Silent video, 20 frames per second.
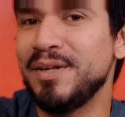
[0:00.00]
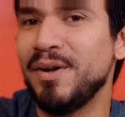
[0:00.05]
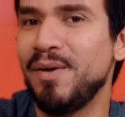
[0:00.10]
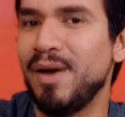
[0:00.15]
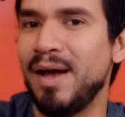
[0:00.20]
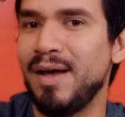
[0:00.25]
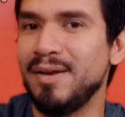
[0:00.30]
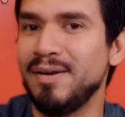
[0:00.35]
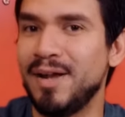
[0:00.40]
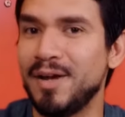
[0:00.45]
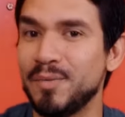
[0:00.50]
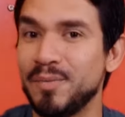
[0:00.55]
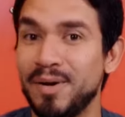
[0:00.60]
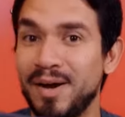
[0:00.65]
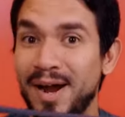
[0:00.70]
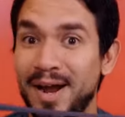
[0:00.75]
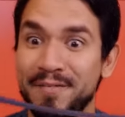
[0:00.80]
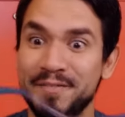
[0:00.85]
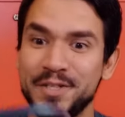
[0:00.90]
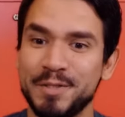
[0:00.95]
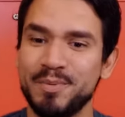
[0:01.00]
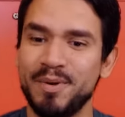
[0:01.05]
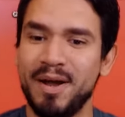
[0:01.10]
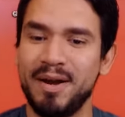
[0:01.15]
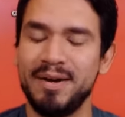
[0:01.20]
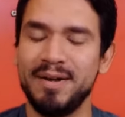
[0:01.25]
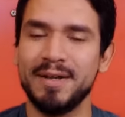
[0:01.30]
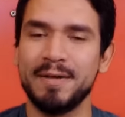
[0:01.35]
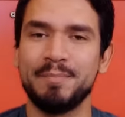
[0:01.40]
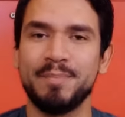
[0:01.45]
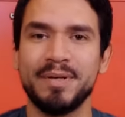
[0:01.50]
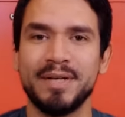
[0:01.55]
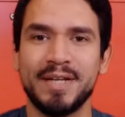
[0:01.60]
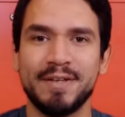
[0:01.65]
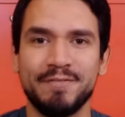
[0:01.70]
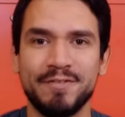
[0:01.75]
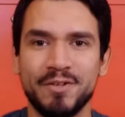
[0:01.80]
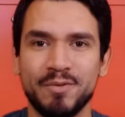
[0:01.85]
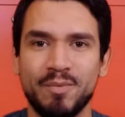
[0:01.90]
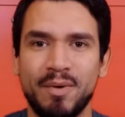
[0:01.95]
know how long we'll have this product, but
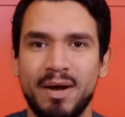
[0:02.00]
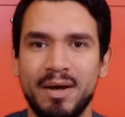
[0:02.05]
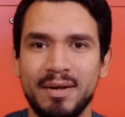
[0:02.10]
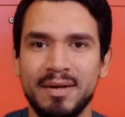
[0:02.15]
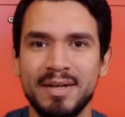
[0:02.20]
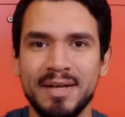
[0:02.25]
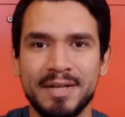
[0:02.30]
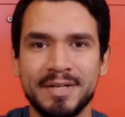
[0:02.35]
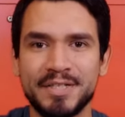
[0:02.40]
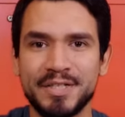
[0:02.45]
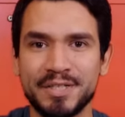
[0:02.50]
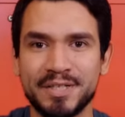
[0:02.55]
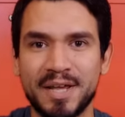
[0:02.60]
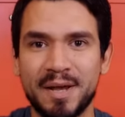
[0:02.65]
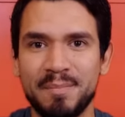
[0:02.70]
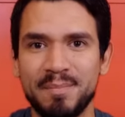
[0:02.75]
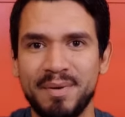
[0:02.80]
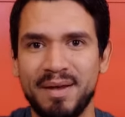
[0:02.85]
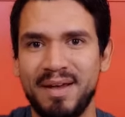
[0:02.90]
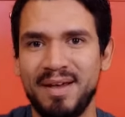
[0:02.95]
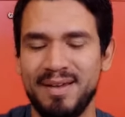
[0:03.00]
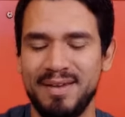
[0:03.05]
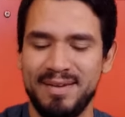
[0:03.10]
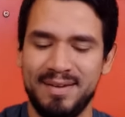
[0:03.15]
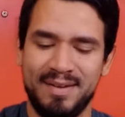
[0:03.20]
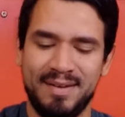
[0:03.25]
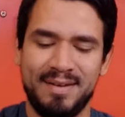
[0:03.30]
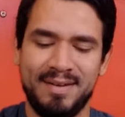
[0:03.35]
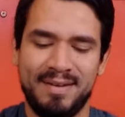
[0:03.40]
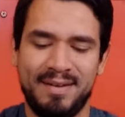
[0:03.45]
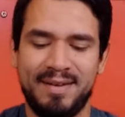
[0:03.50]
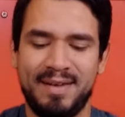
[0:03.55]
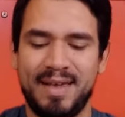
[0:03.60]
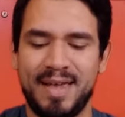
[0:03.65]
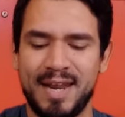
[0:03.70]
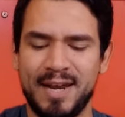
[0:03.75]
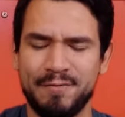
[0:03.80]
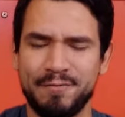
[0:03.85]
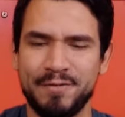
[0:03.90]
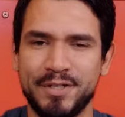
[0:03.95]
if you want, just come by,
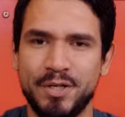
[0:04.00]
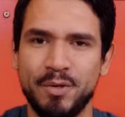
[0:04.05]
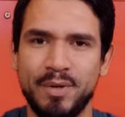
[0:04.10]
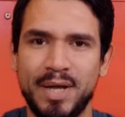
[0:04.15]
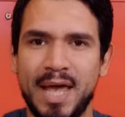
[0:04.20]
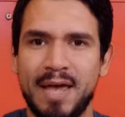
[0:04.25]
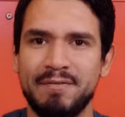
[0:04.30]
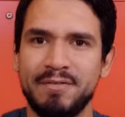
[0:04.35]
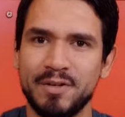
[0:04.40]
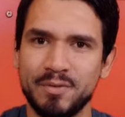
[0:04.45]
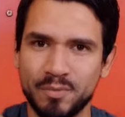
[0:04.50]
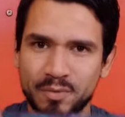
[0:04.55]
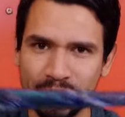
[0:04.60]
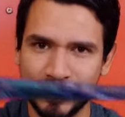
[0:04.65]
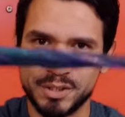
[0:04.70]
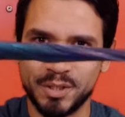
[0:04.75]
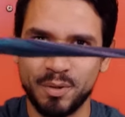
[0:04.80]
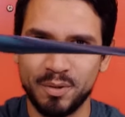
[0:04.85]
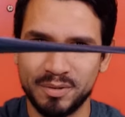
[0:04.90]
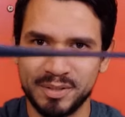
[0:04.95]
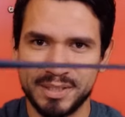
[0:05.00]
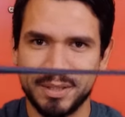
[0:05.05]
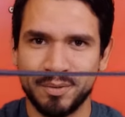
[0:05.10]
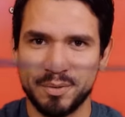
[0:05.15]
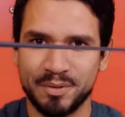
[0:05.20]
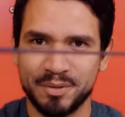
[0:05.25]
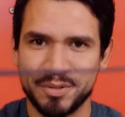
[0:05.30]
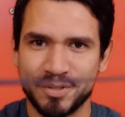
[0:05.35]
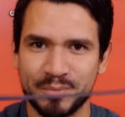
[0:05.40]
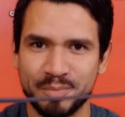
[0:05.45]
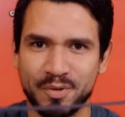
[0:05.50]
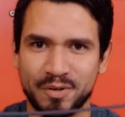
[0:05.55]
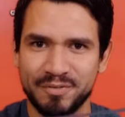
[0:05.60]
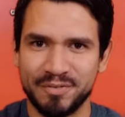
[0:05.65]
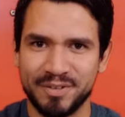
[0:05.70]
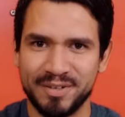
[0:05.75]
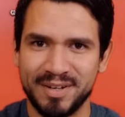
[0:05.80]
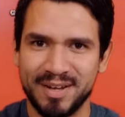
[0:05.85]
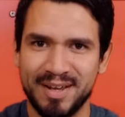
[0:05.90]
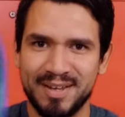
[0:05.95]
and don't have it, we'll totally order some more
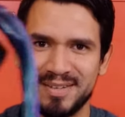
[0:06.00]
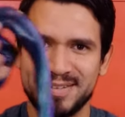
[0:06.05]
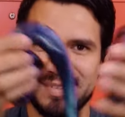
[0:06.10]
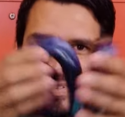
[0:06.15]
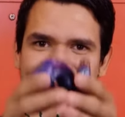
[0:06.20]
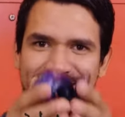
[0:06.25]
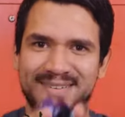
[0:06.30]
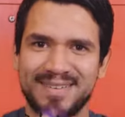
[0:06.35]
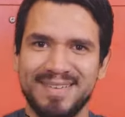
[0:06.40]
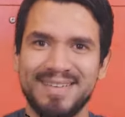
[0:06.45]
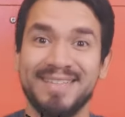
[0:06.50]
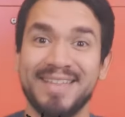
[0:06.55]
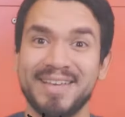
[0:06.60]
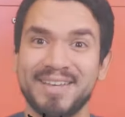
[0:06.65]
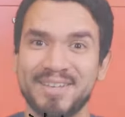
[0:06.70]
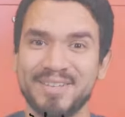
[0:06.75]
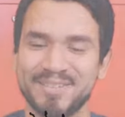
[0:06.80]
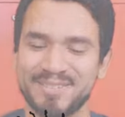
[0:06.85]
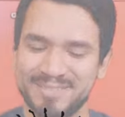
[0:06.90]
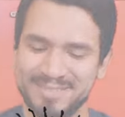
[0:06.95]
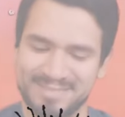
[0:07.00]
for you guys. Thank you.